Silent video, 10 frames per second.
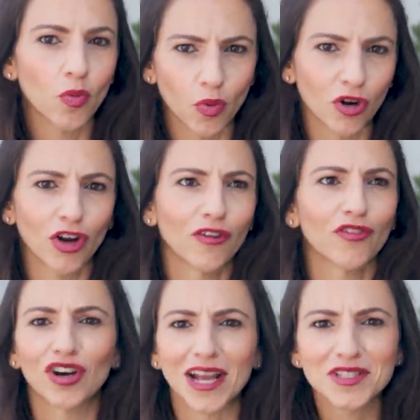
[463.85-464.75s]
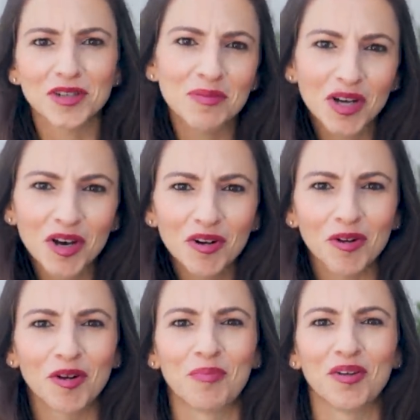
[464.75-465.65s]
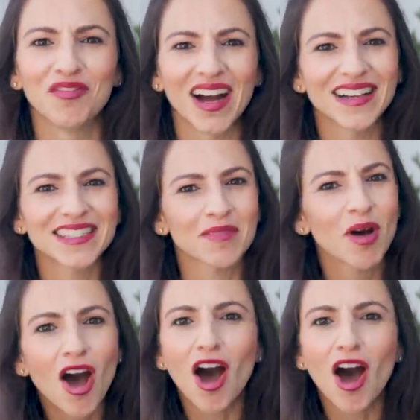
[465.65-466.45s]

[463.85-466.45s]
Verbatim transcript: work over an ice cream cone or provide some